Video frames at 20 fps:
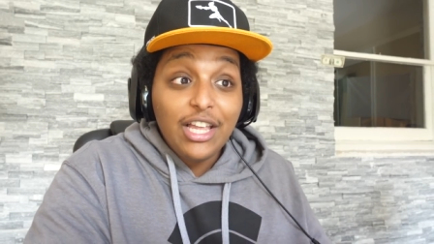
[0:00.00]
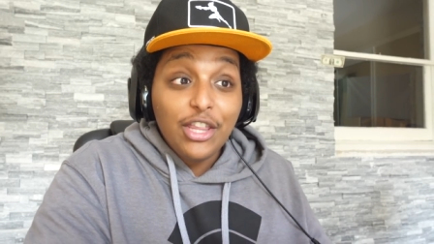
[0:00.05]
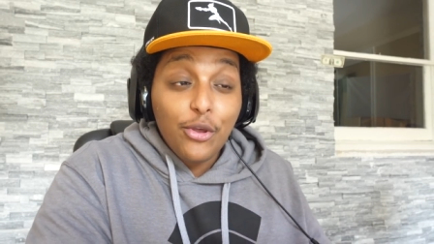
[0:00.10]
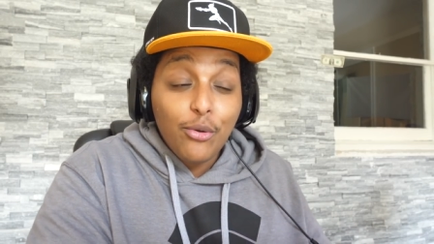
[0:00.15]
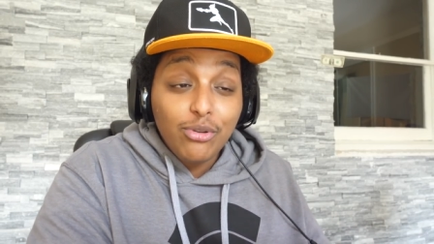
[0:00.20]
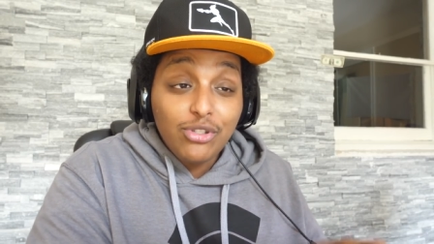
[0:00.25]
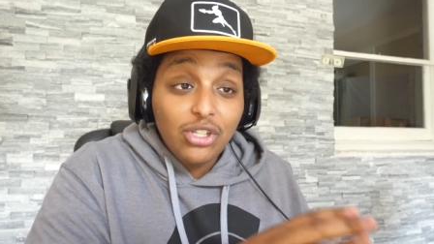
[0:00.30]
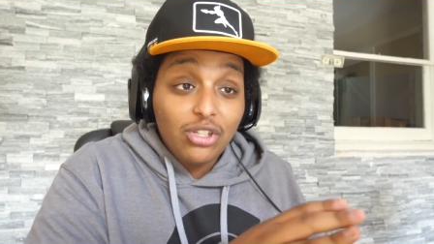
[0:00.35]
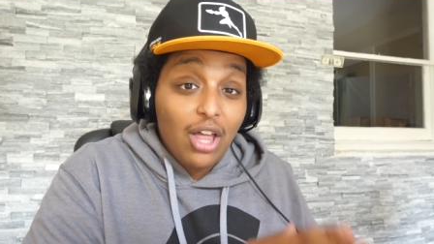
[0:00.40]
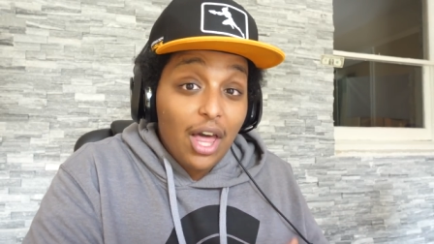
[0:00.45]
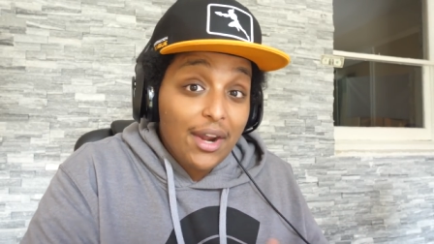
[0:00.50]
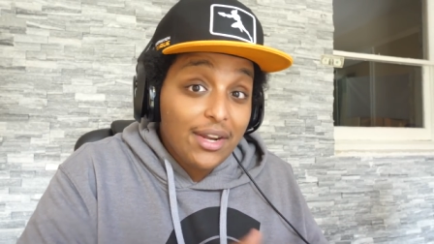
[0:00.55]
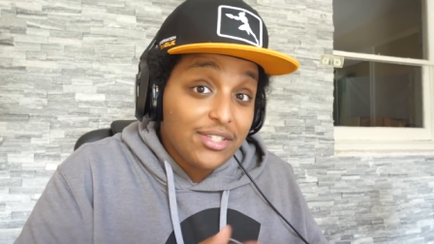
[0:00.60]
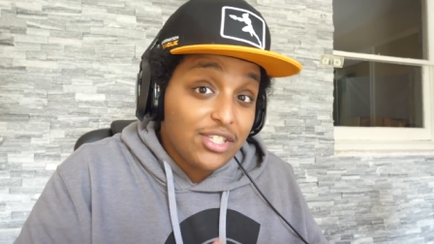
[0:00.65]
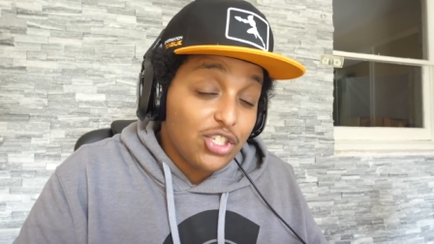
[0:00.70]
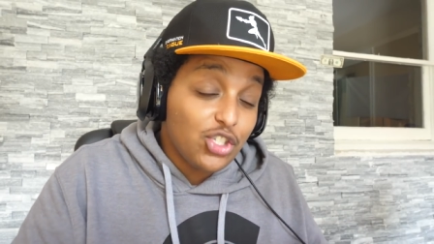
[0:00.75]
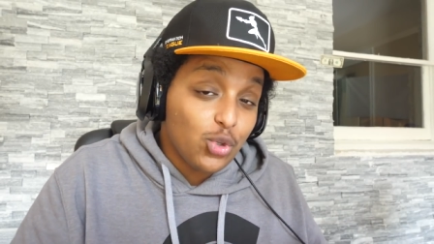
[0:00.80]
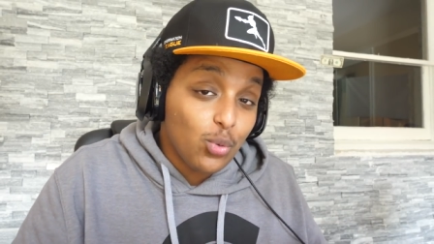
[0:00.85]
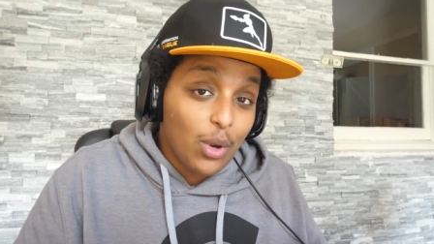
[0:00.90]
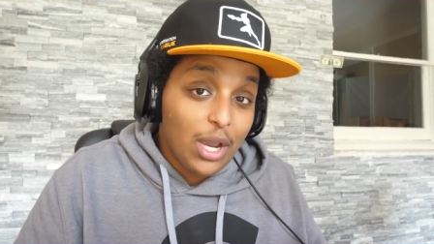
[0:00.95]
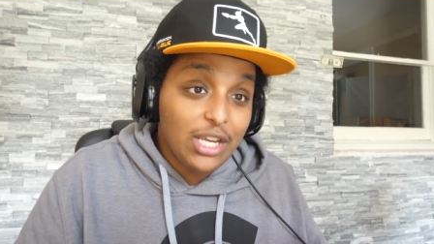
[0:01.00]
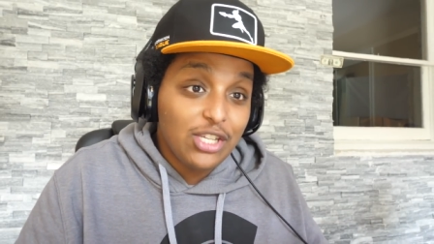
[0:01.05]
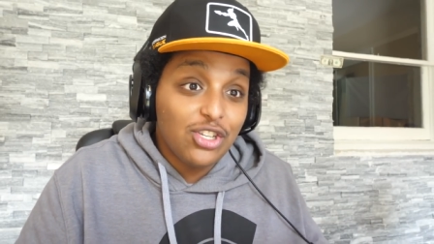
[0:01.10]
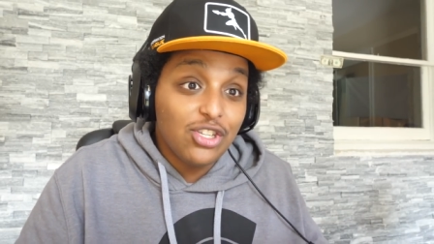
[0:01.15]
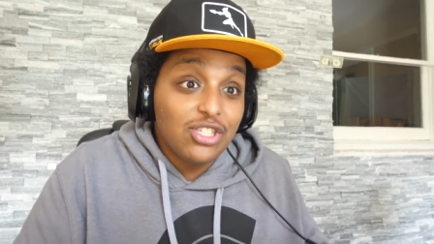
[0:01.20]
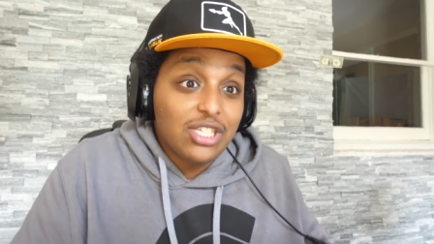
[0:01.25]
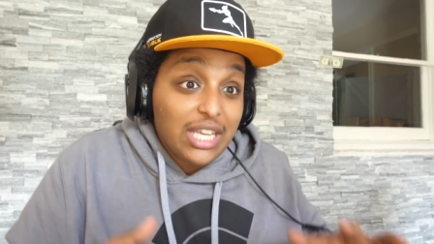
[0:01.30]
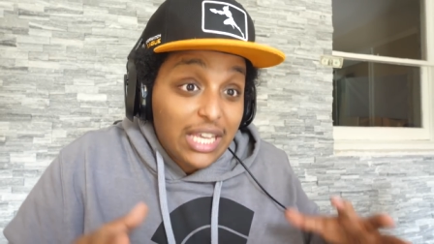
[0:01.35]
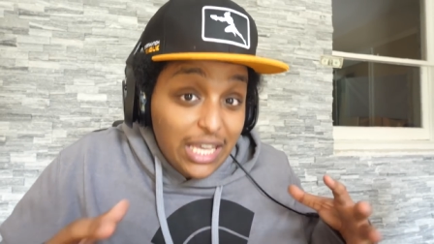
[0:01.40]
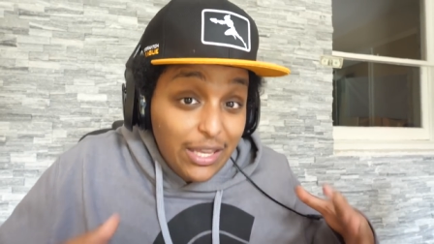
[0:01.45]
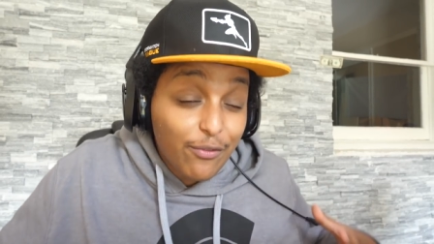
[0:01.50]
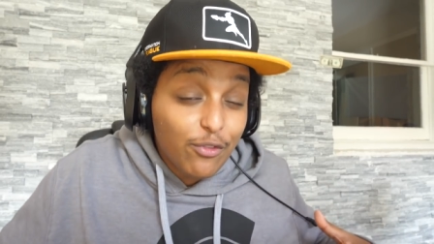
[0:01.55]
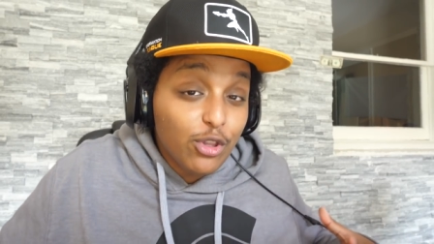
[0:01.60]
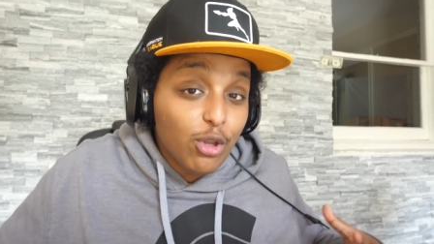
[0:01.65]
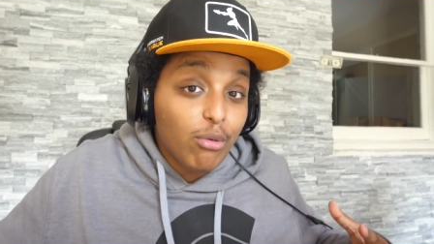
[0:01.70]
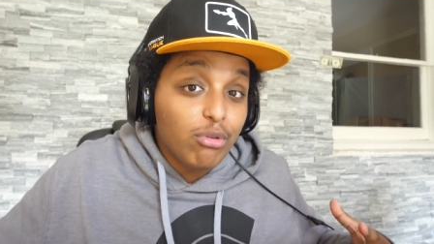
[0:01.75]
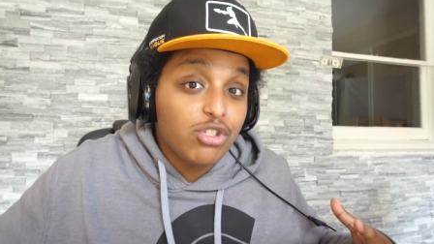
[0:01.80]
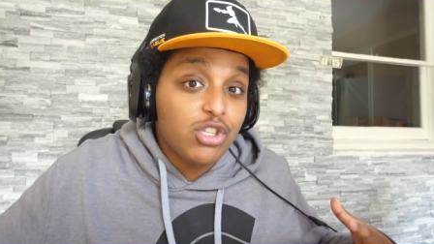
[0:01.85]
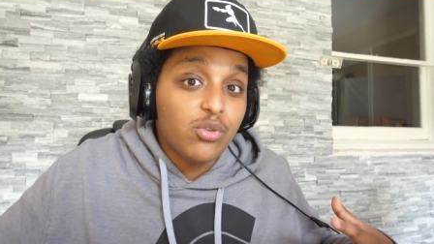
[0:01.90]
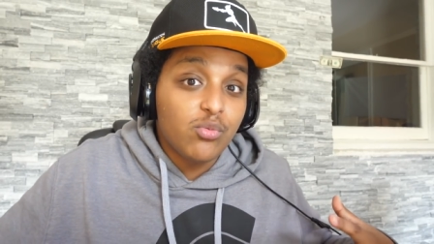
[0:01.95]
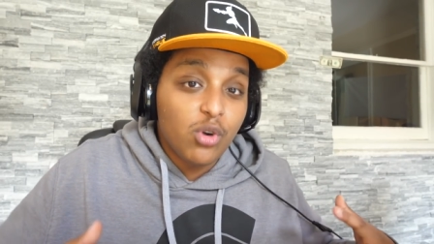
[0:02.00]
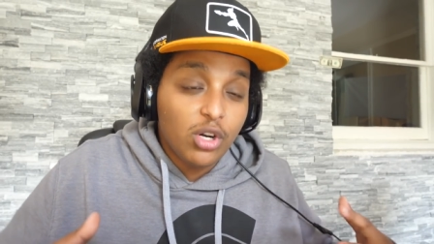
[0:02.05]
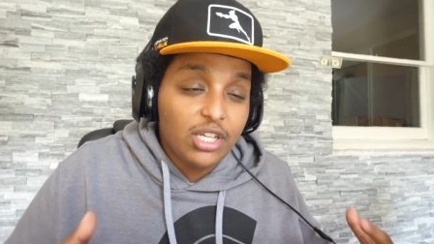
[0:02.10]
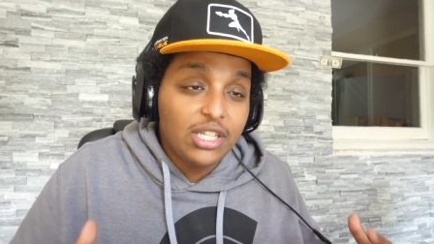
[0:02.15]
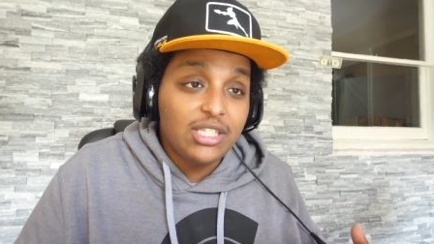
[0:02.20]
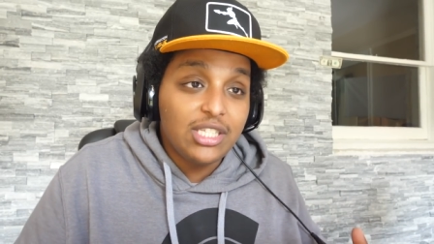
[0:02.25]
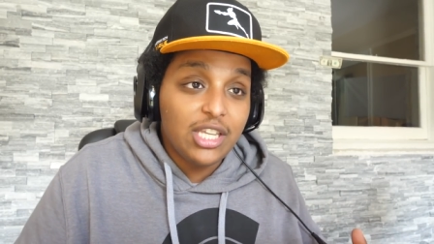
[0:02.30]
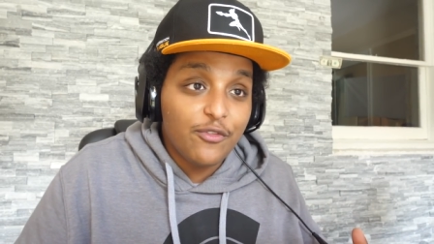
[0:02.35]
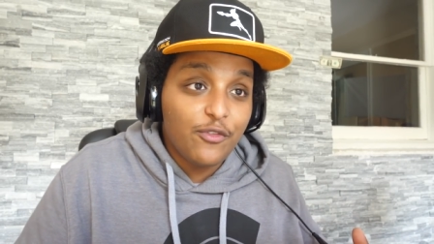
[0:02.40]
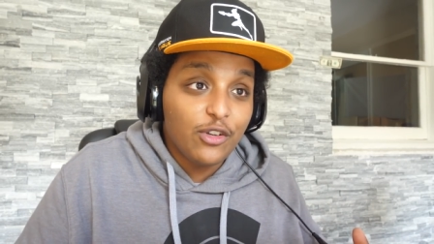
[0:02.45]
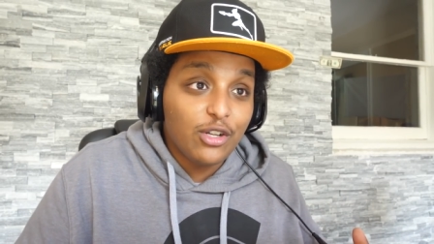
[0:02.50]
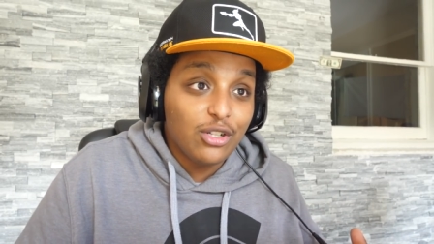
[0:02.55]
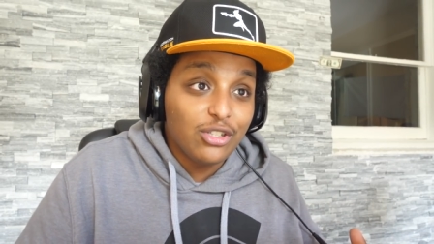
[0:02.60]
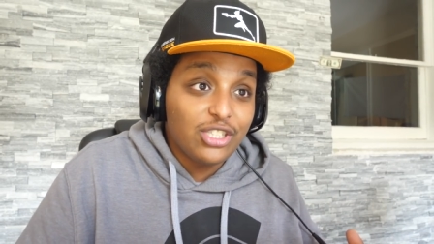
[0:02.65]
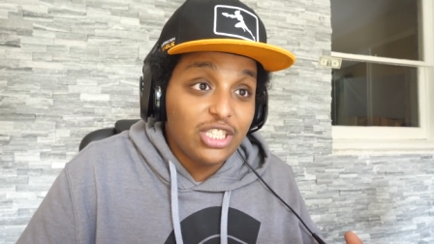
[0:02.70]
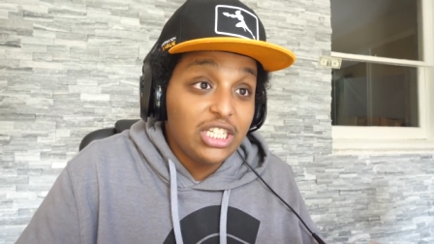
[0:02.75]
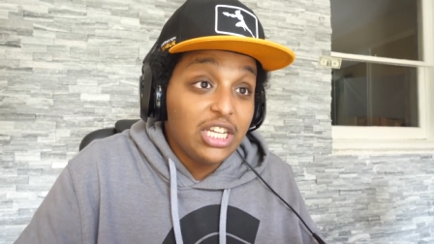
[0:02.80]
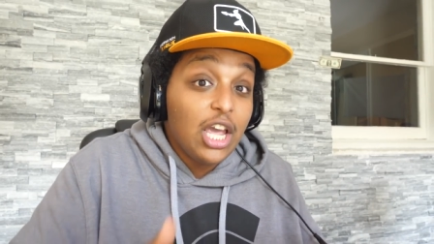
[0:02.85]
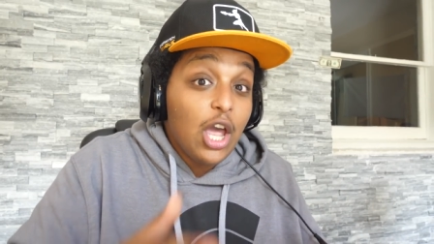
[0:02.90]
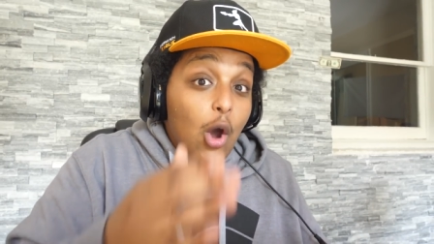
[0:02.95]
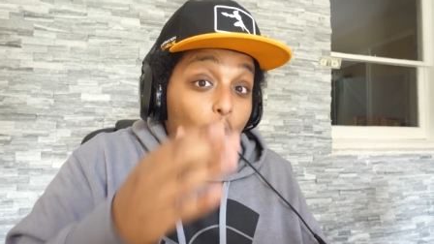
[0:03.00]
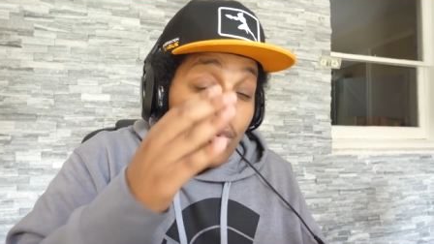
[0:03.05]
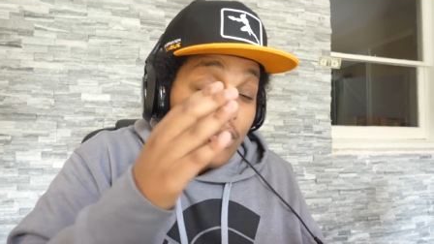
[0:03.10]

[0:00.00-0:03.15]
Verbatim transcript: there was a lot of situations, even though it's in rookie difficulty,